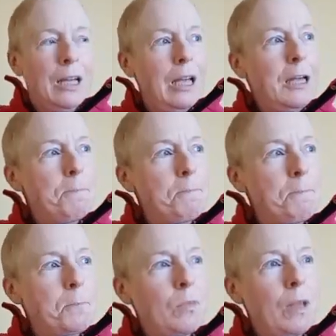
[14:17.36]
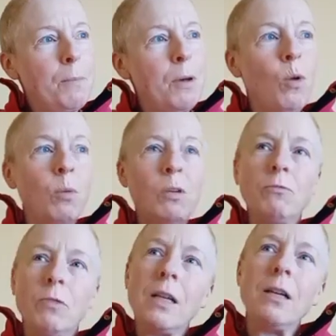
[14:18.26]
But what we
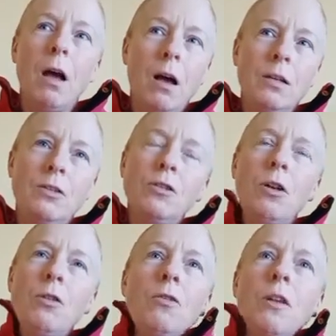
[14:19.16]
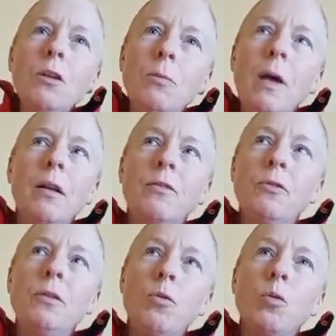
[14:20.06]
realized, you think about, if
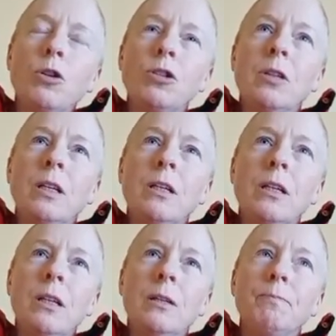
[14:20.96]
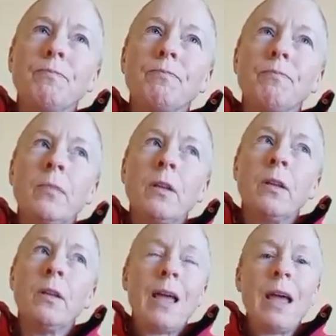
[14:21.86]
you ever watched the
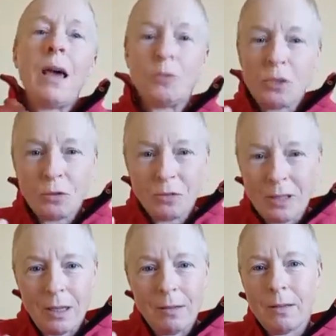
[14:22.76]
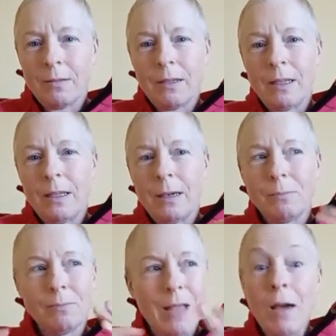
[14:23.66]
how-tos,
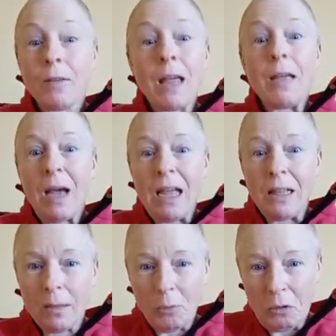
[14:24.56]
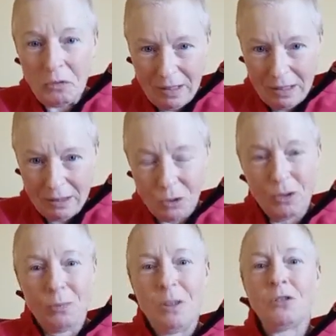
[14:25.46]
the how they made the movie
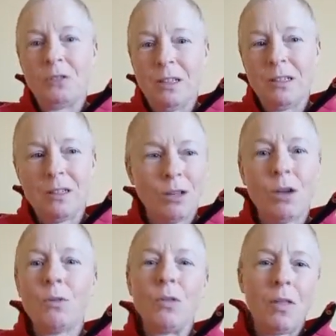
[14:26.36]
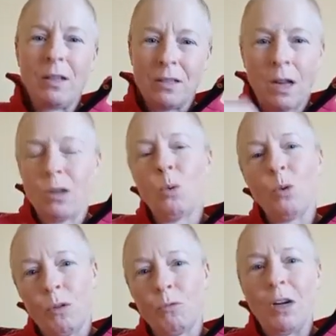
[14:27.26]
documentaries that go with things like Lord
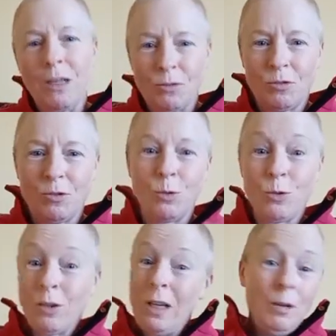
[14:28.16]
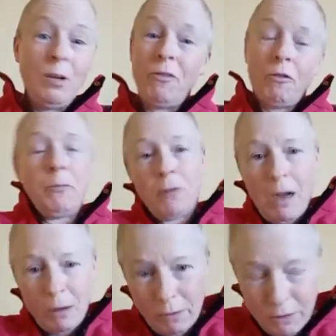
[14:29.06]
of the Rings, which of course we're very
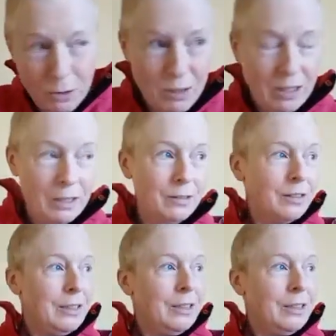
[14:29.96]
proud of in New Zealand